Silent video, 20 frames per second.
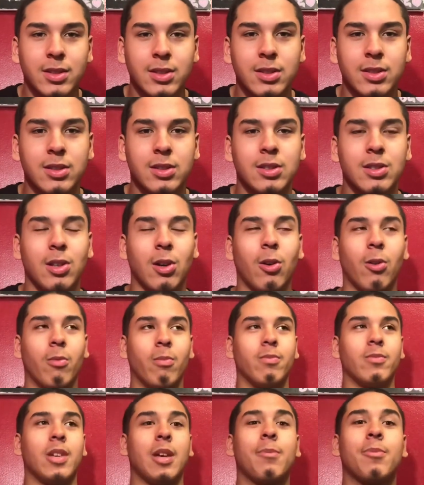So
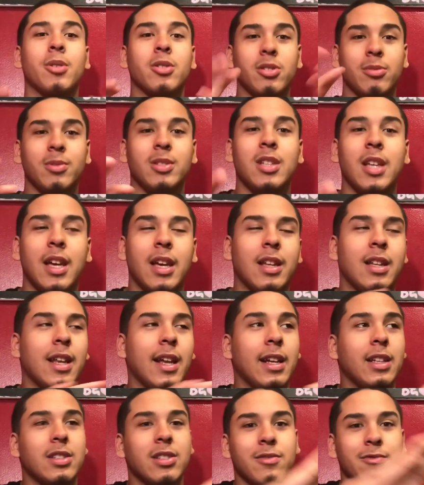they pushed me there and they
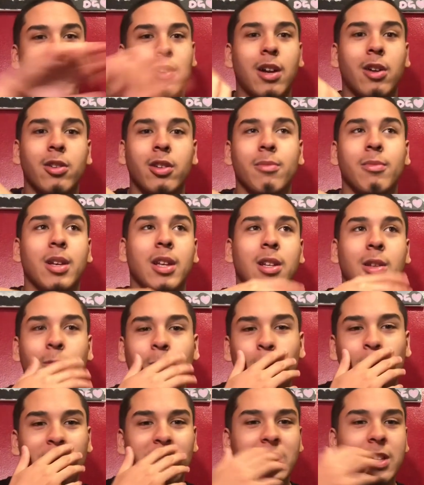surrounded me and the
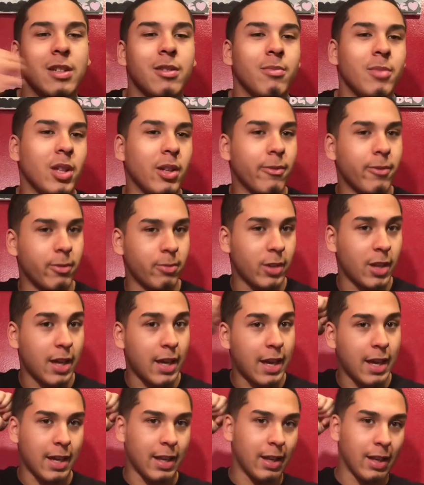boys hit me from the
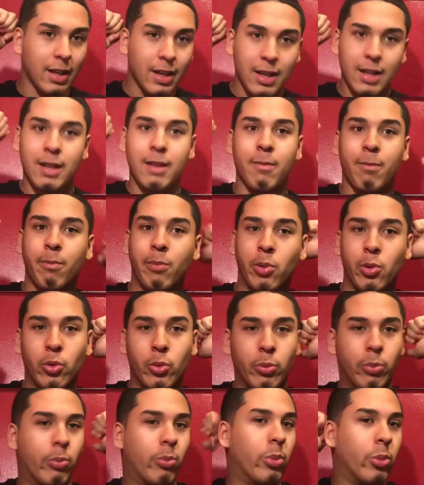head. Boom,
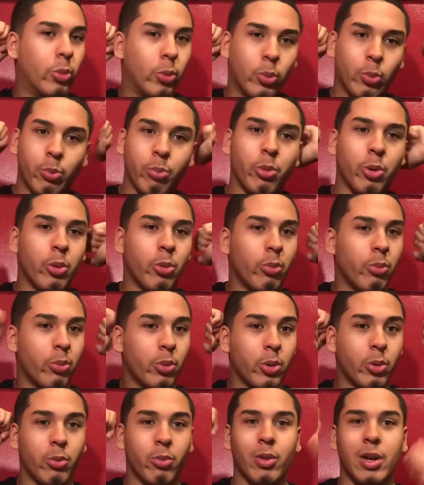boom, boom,
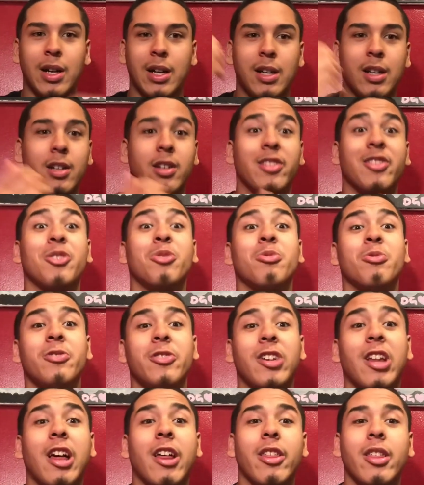boom. I didn't do
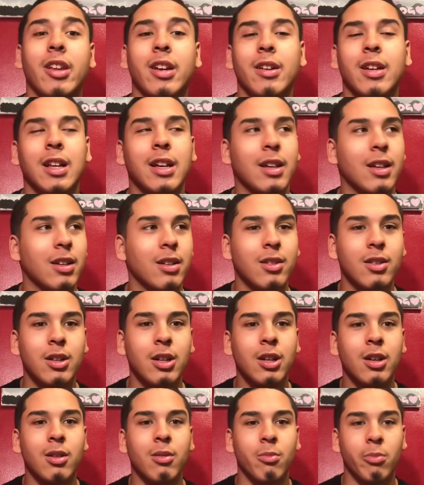nothing. Like,
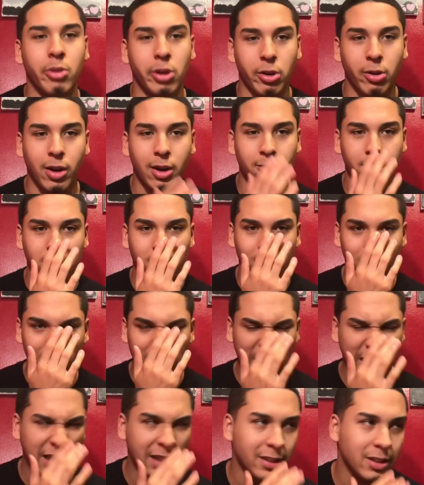bro, I was so
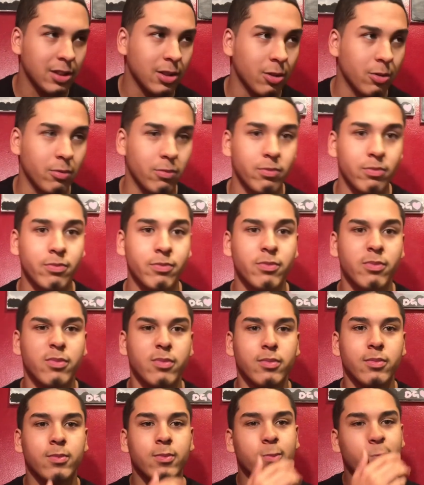tight. So
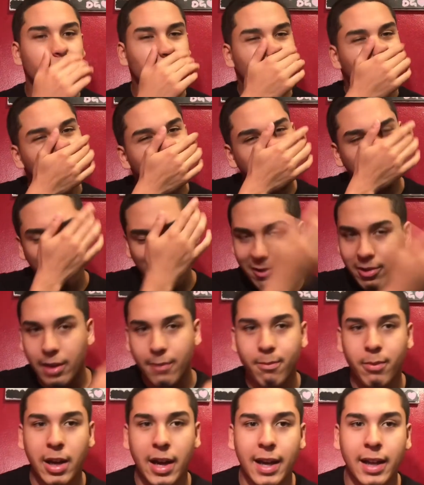we went
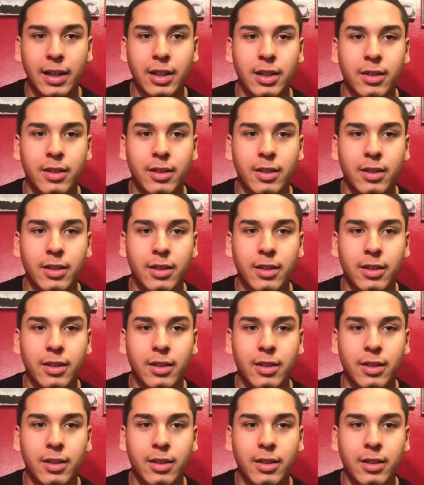back.